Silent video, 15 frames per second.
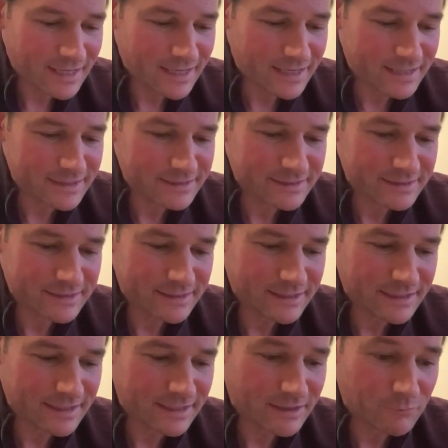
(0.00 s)
And
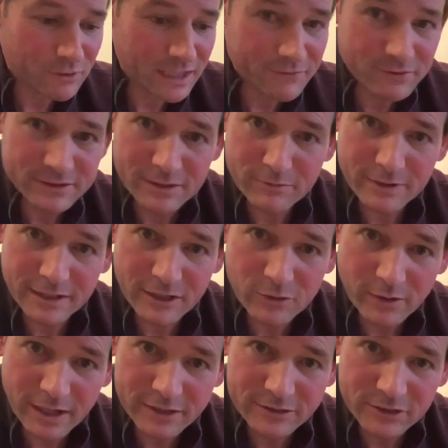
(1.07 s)
whenever somebody
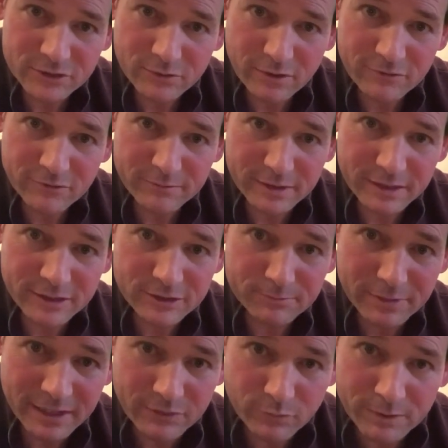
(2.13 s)
acquires a sword from Unique
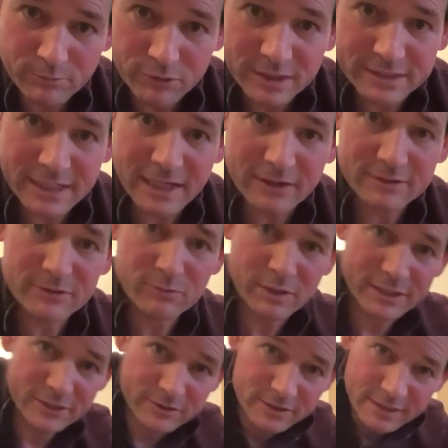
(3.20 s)
Japan, we print out what
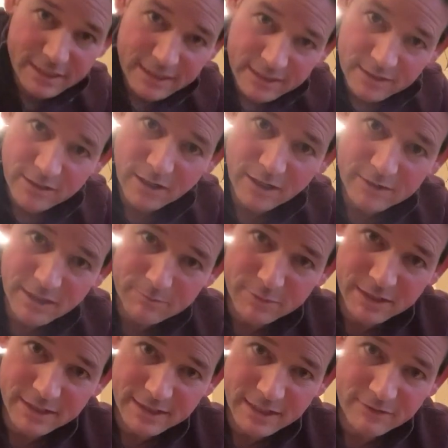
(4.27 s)
you see on that
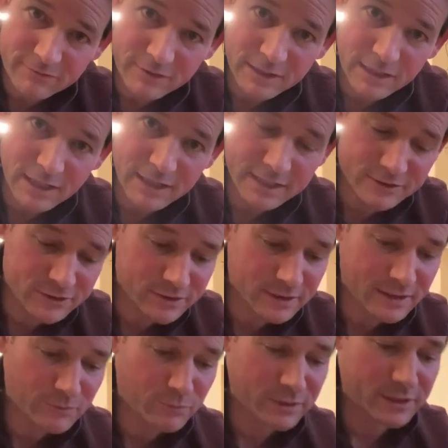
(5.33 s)
PDF online, so
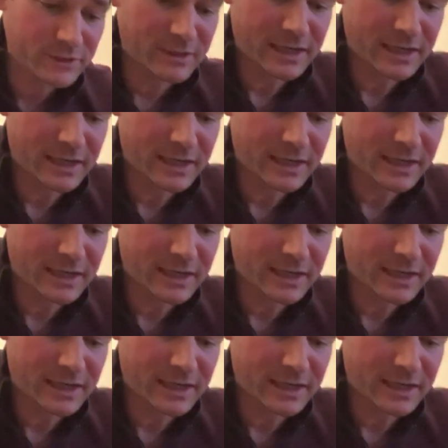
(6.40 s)
that when you